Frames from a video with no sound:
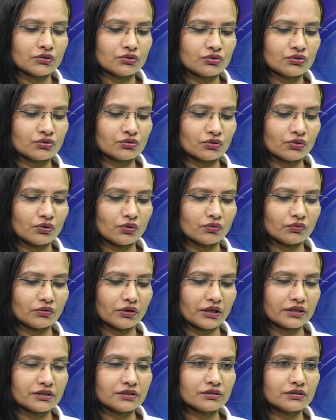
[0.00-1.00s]
So
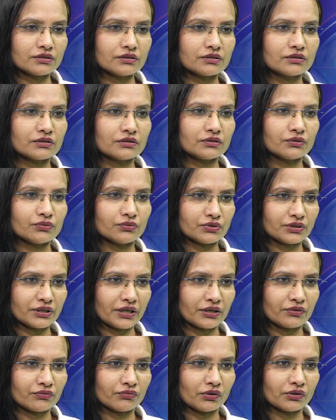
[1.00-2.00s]
as you
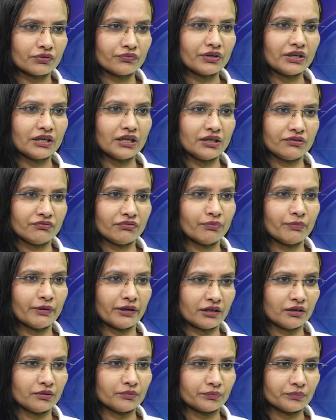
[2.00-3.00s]
said, what we eat, we
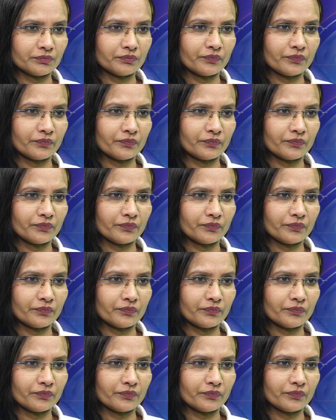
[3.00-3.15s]
become.